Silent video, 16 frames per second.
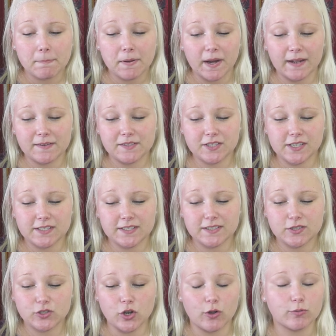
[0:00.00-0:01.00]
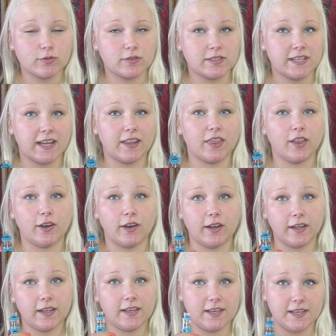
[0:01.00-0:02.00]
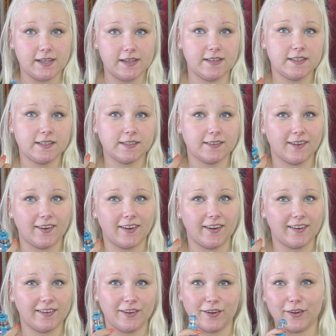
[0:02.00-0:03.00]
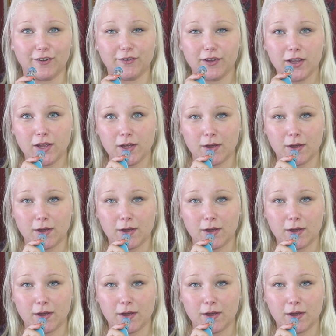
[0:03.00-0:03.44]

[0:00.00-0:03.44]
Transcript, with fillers: but I just don't dig the heat on it, you know?